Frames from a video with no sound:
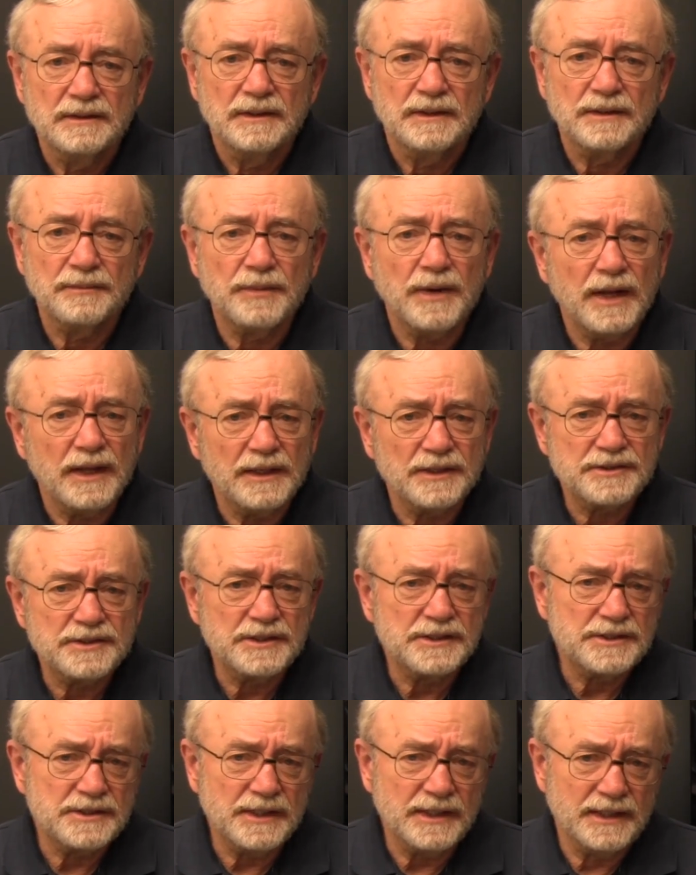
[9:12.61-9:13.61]
"The
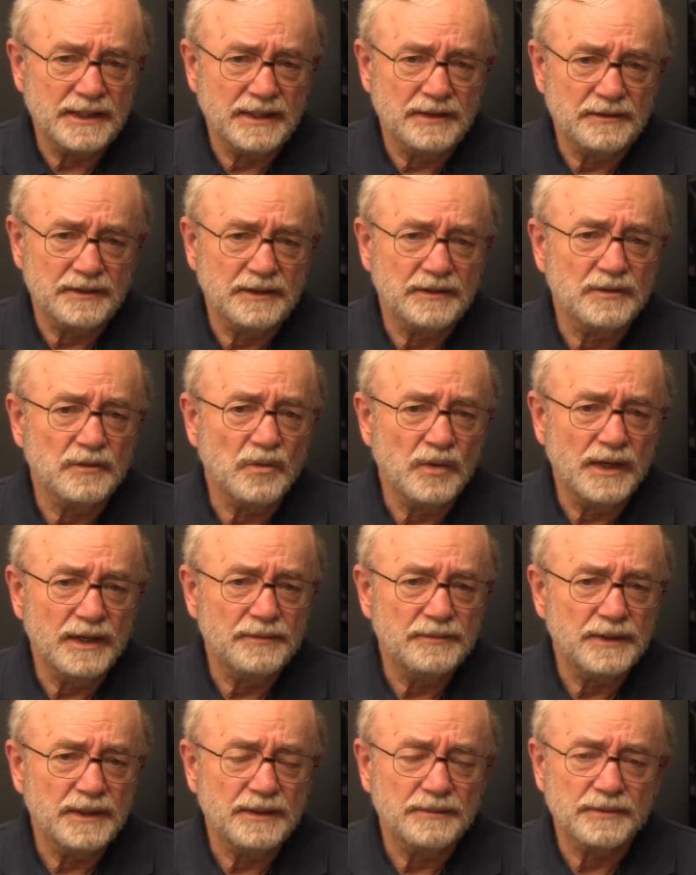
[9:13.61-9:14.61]
policy set out in the
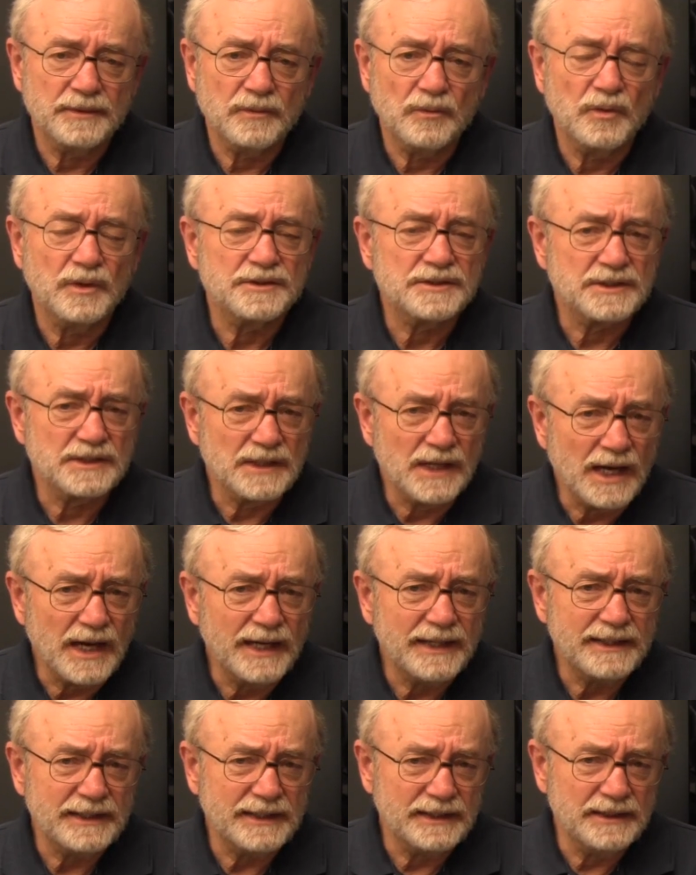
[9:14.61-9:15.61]
White Paper was
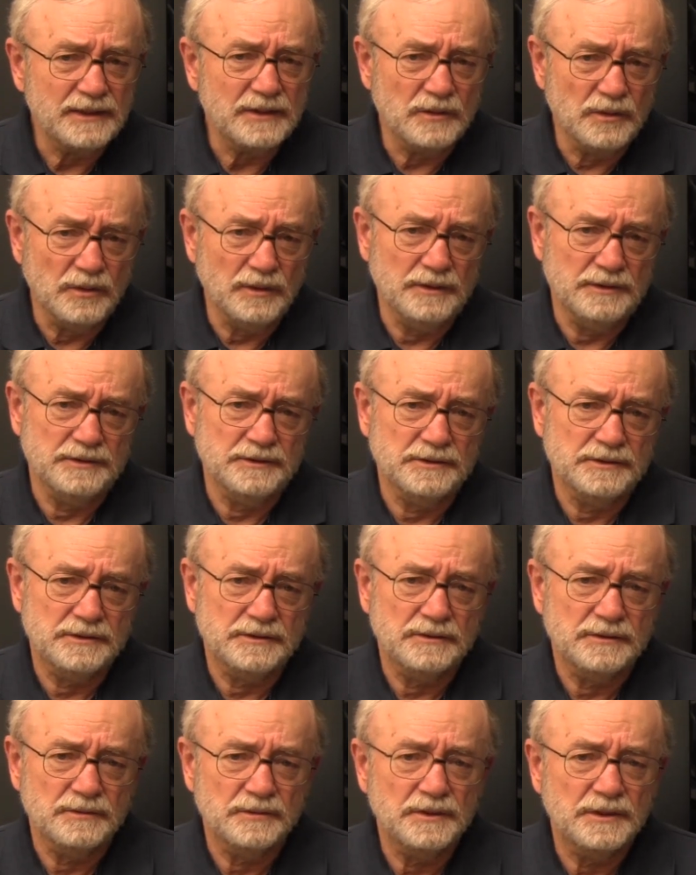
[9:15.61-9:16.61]
not in
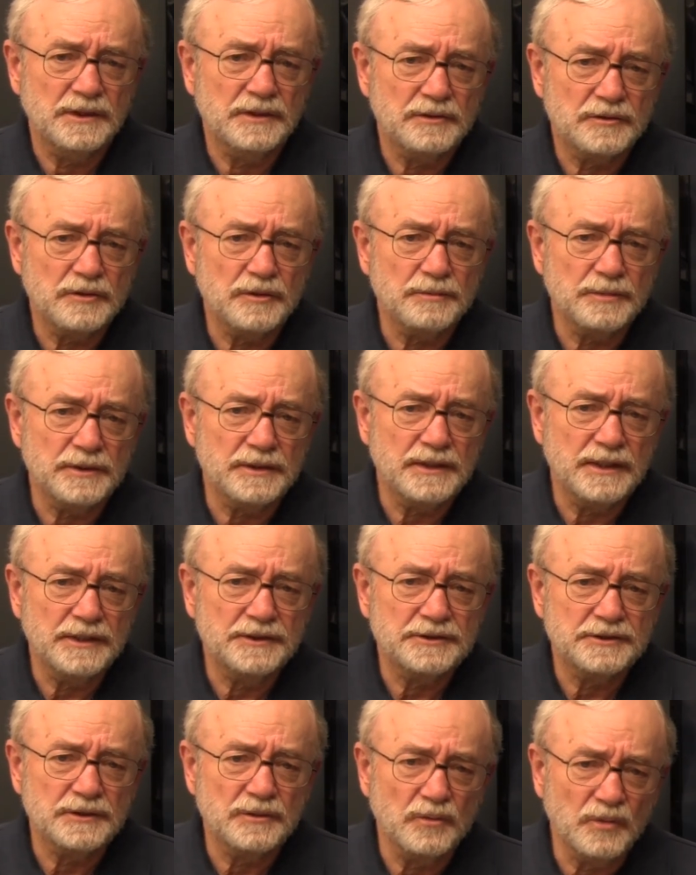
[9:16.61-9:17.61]
accordance with the
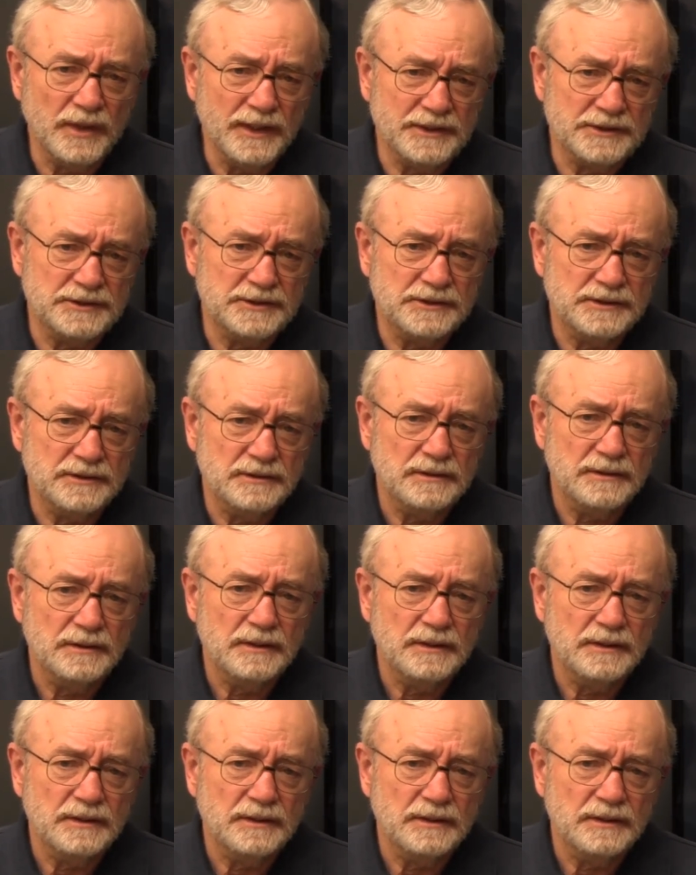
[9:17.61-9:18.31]
interpretation which,